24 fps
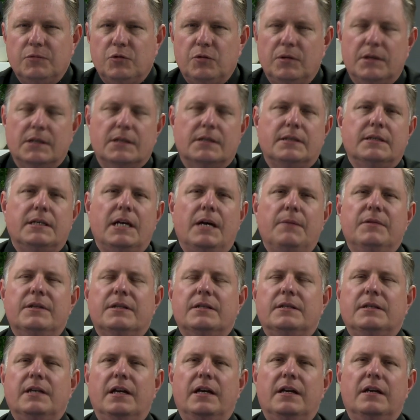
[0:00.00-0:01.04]
between the
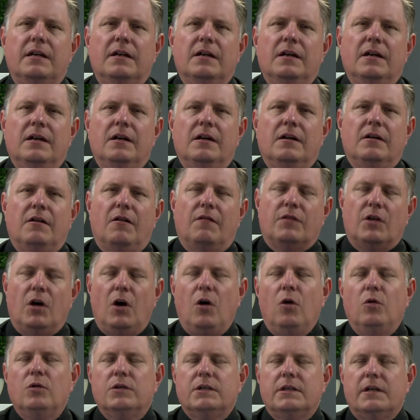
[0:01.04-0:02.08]
Sabbath day of the
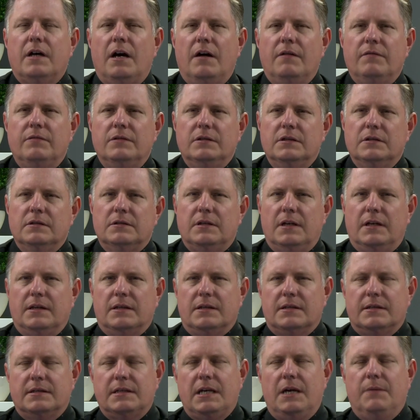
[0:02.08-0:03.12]
old covenant and
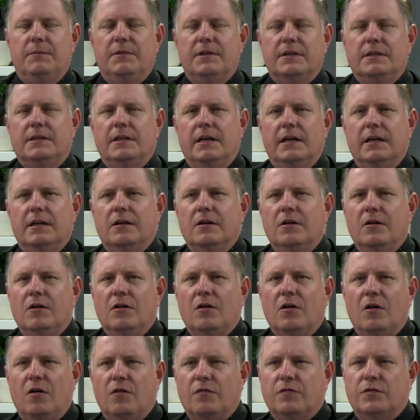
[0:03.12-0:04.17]
the Sabbath day
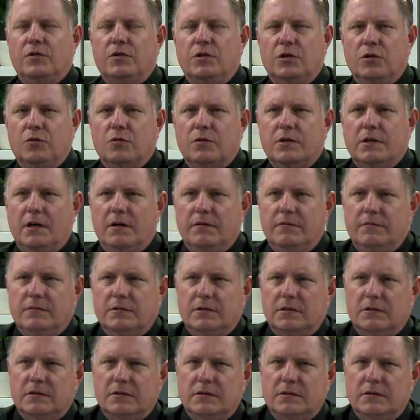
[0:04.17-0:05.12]
of the new covenant.